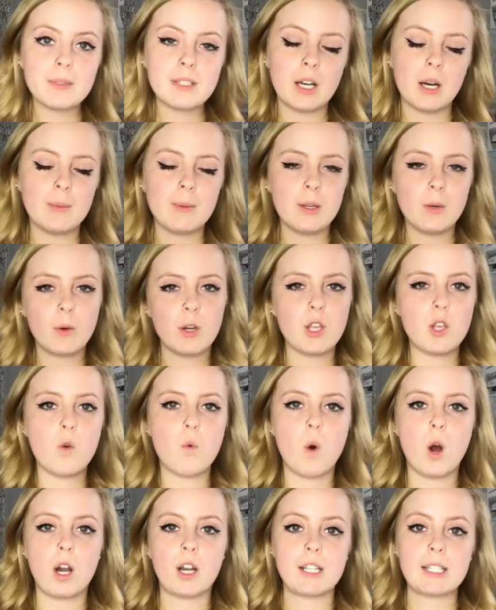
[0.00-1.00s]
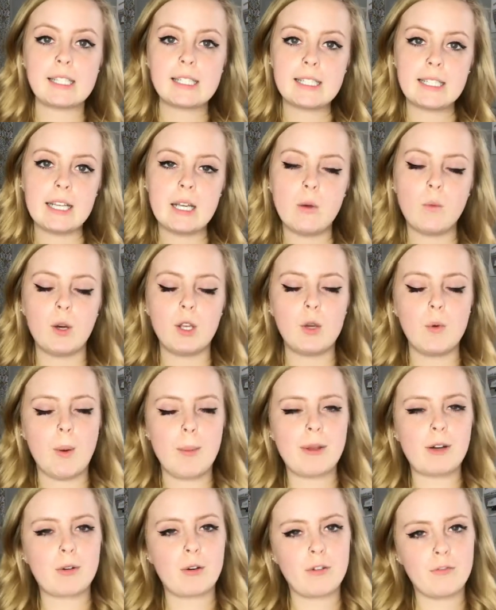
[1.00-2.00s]
Tell me what you want to see, what you
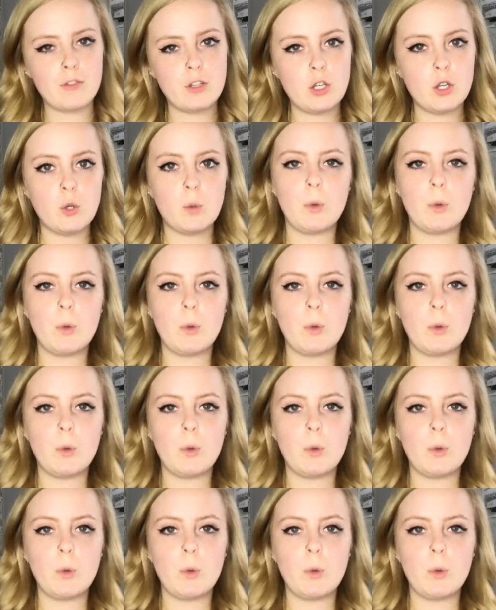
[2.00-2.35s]
want me to review,